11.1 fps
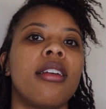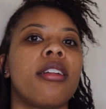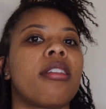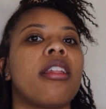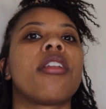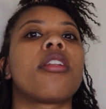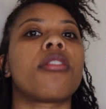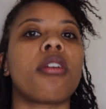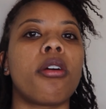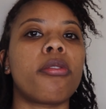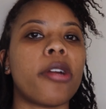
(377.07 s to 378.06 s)
then
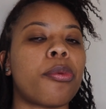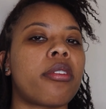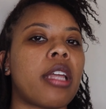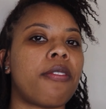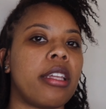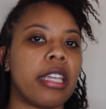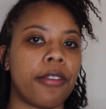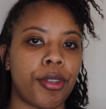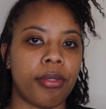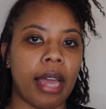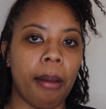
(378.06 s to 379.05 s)
no grid will definitely give
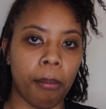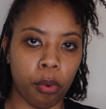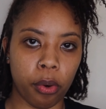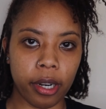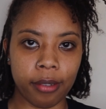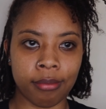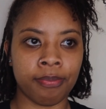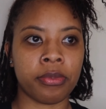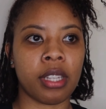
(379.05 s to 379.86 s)
you that more